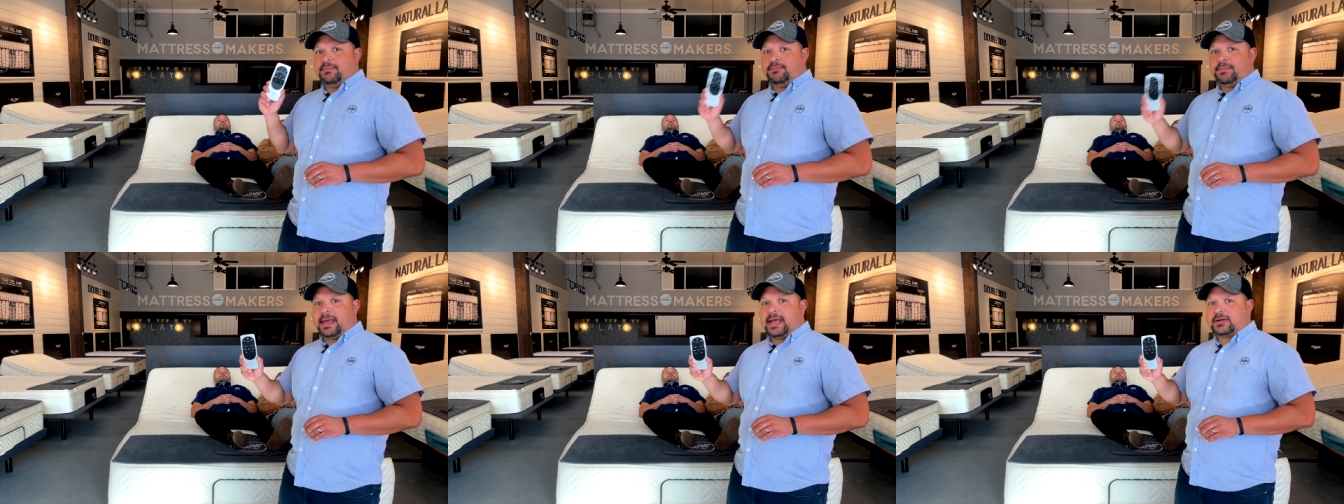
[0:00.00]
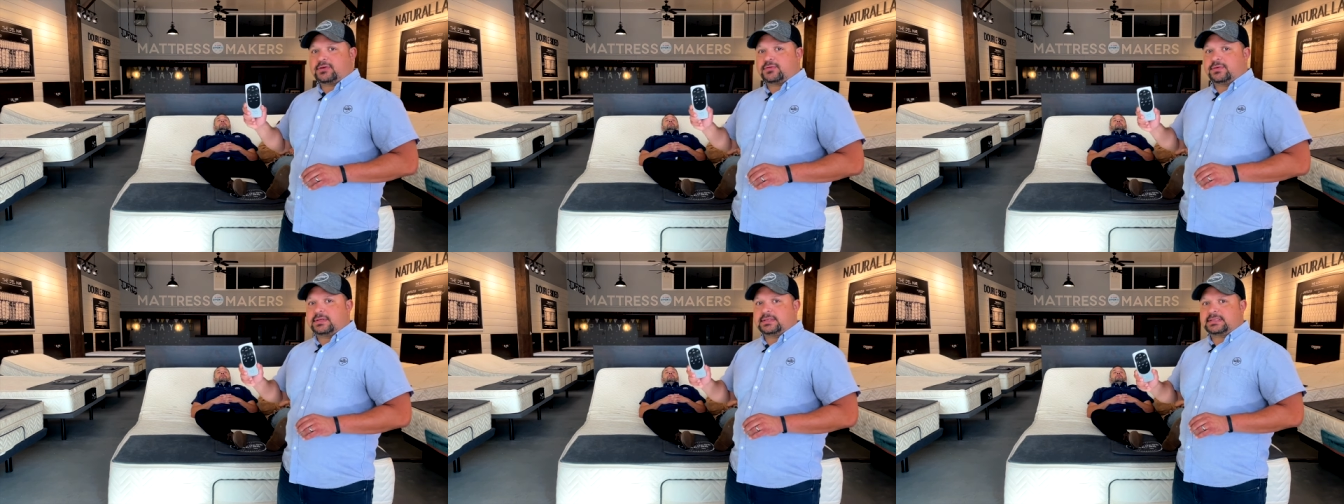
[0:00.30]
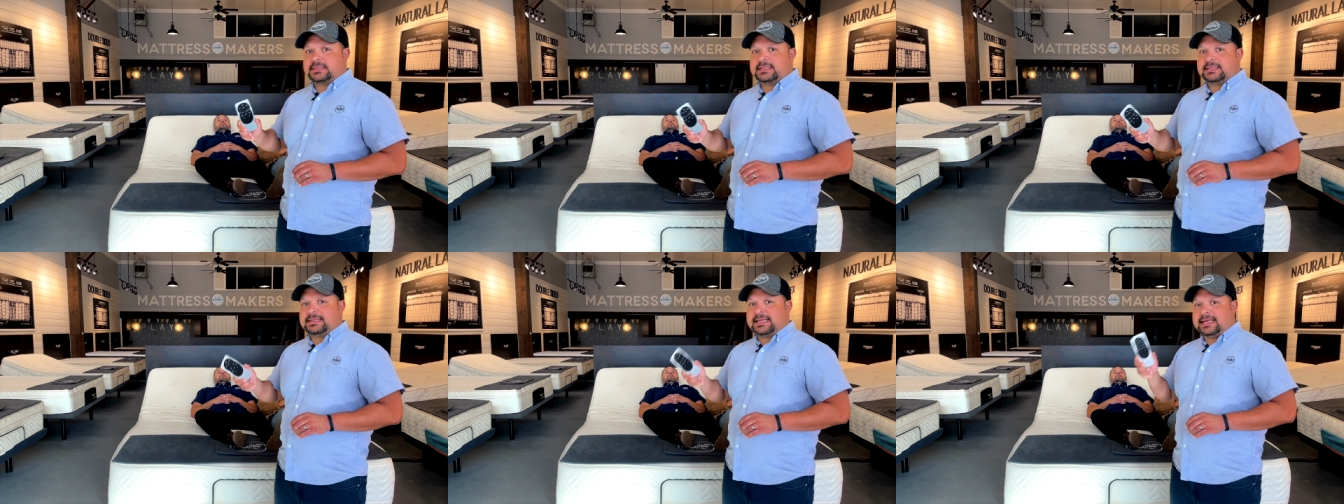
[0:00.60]

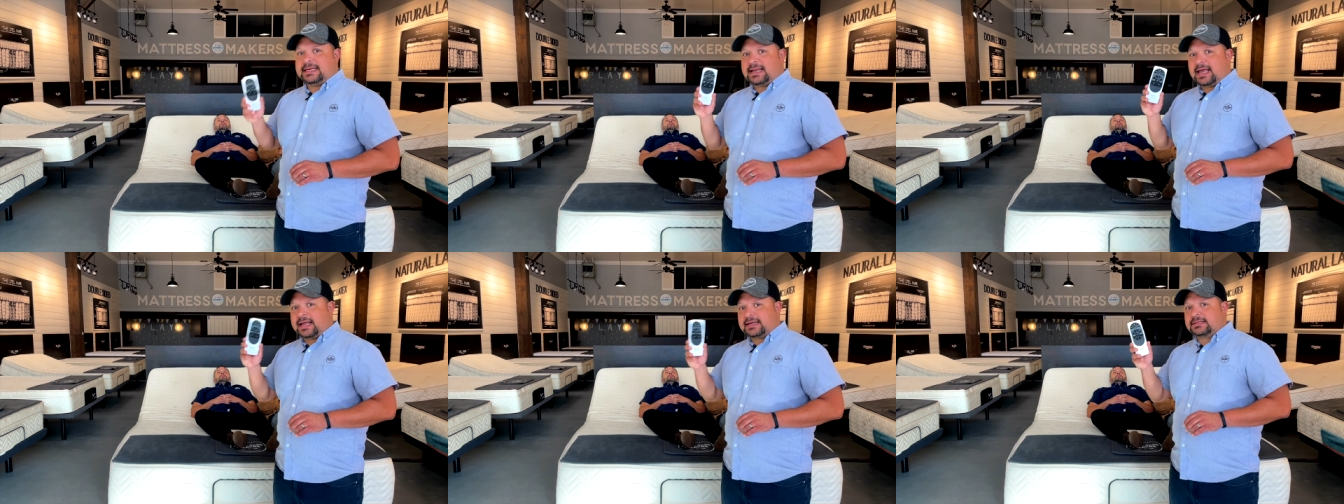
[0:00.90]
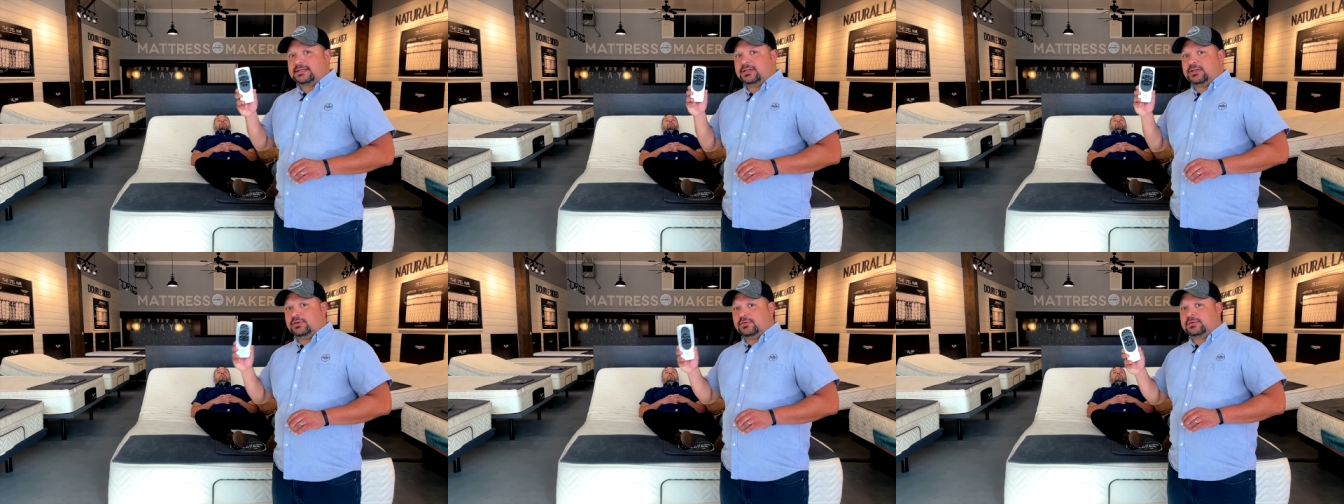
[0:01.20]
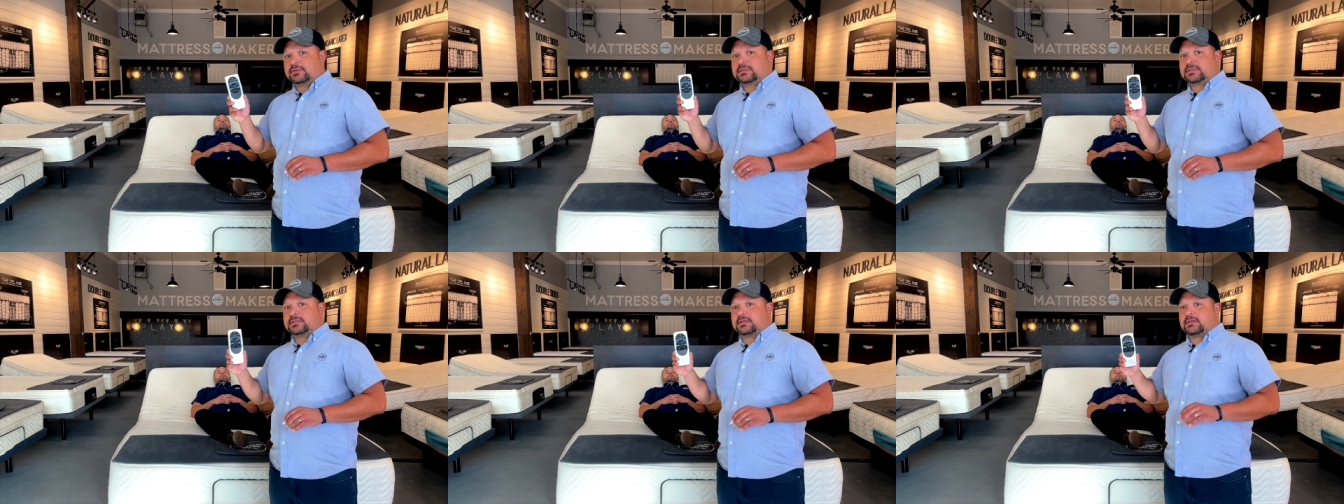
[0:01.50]
mattress tend not to
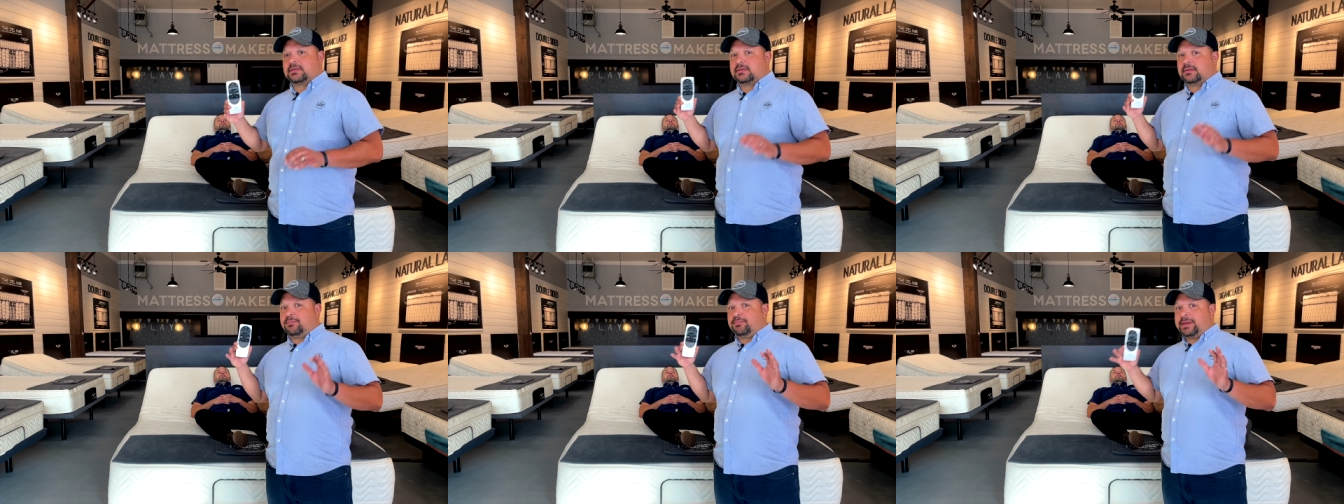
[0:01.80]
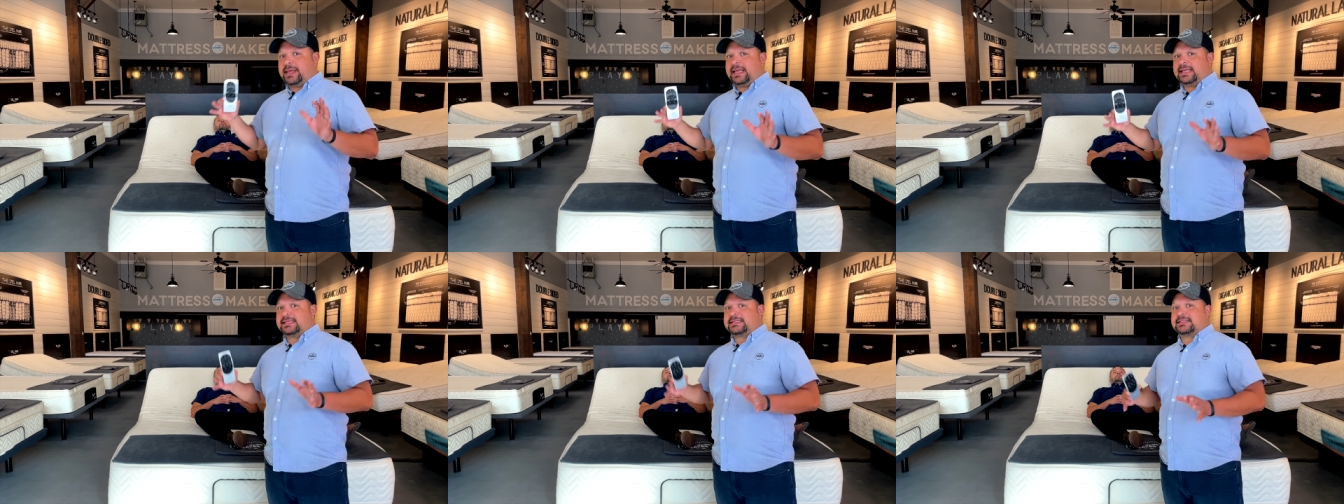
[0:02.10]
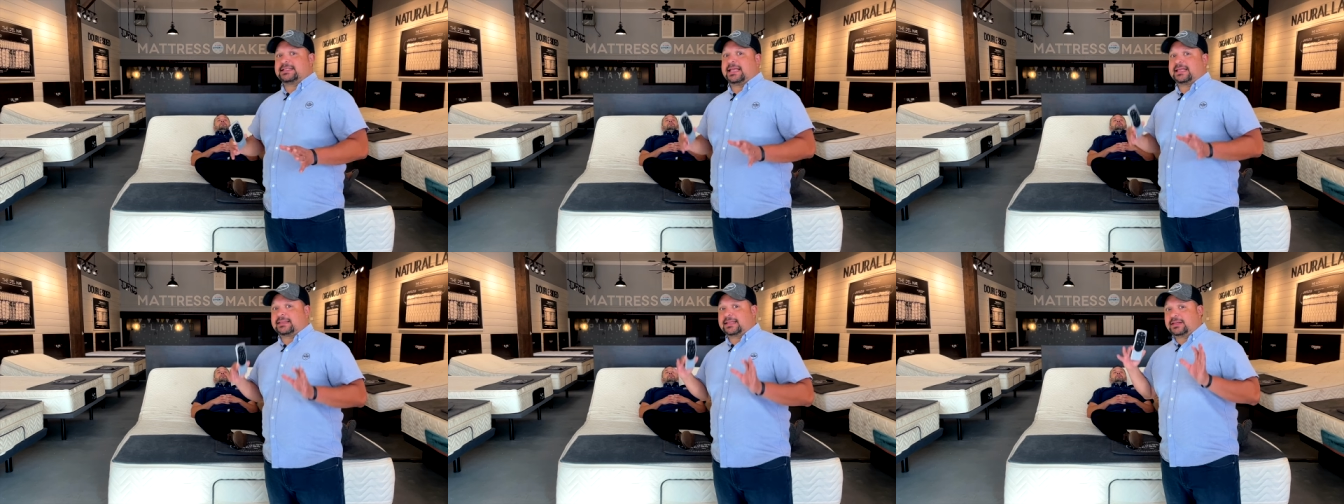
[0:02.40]
use the
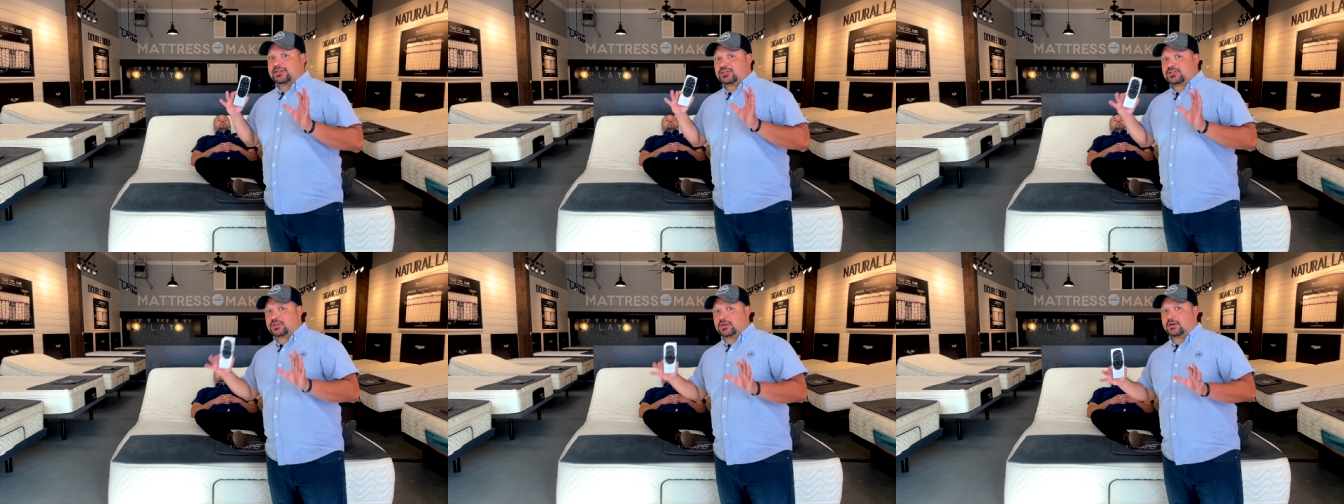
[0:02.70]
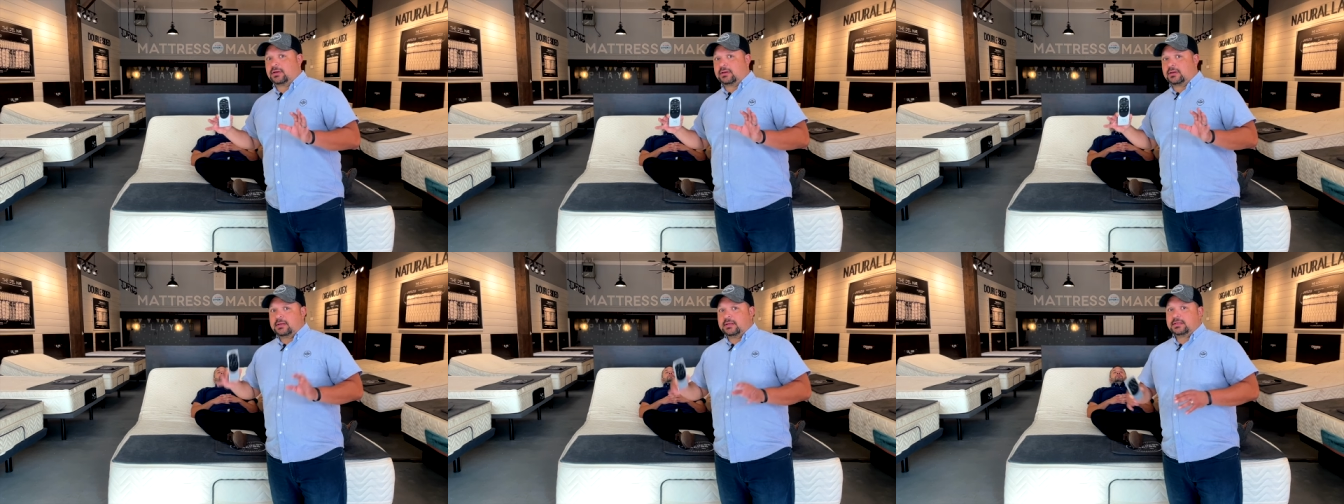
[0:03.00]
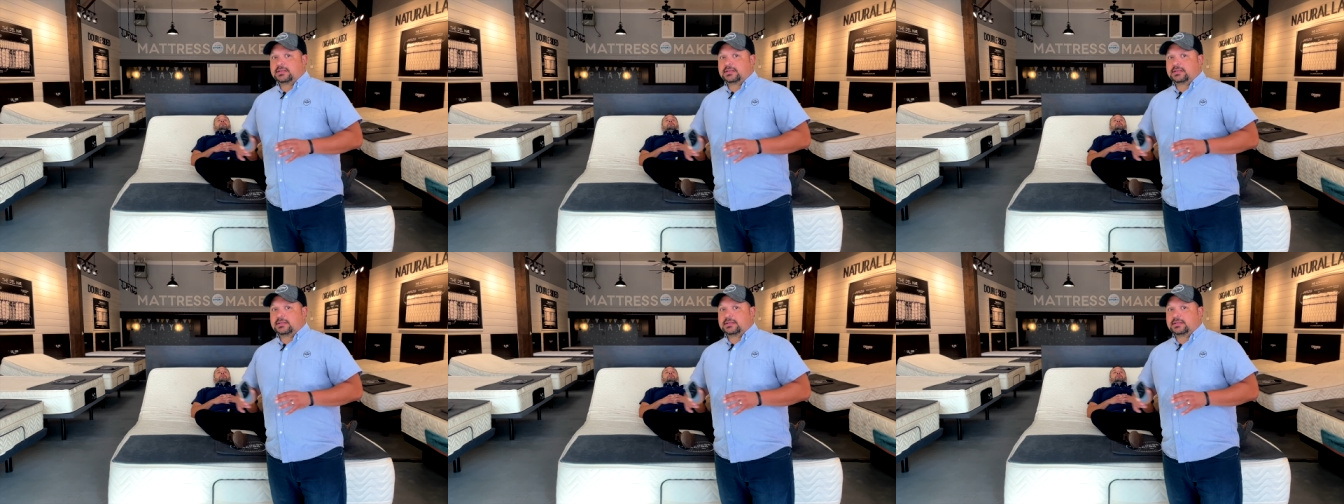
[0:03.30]
base like they should.